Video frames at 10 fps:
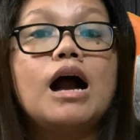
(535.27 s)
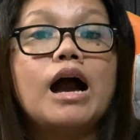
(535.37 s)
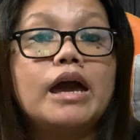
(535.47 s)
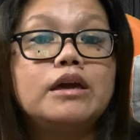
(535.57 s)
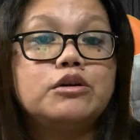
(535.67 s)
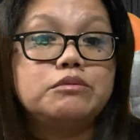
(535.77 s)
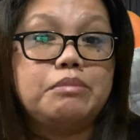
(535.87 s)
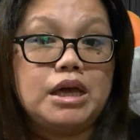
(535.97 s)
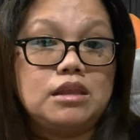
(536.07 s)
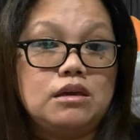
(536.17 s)
I
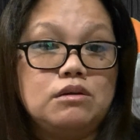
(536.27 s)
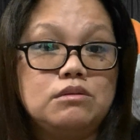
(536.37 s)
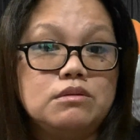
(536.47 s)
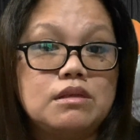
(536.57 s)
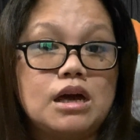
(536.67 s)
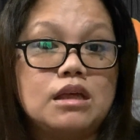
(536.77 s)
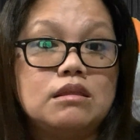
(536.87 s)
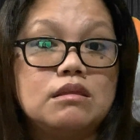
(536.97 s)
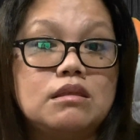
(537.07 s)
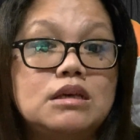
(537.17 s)
could bet you
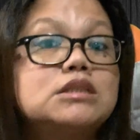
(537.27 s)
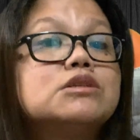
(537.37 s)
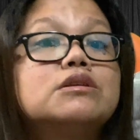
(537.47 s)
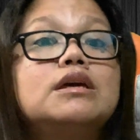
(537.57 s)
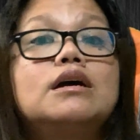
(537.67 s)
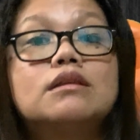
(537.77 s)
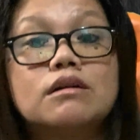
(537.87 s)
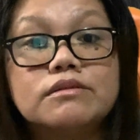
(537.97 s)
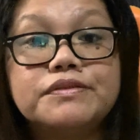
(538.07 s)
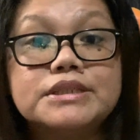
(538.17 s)
that this could get
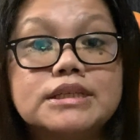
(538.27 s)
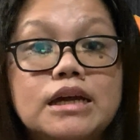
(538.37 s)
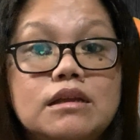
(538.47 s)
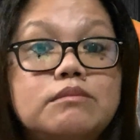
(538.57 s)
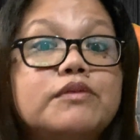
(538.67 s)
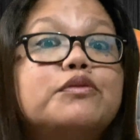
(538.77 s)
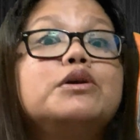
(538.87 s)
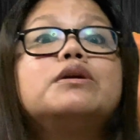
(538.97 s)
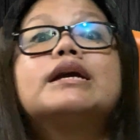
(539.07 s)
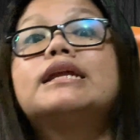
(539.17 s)
confiscated
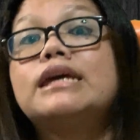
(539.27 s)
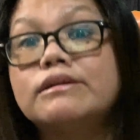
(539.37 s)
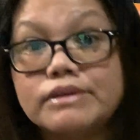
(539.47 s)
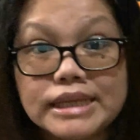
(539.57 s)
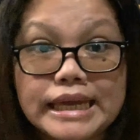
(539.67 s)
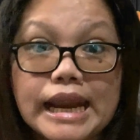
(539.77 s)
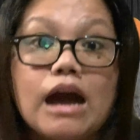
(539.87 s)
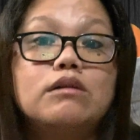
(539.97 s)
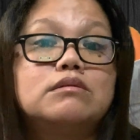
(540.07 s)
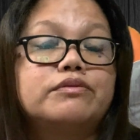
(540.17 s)
before you can even get out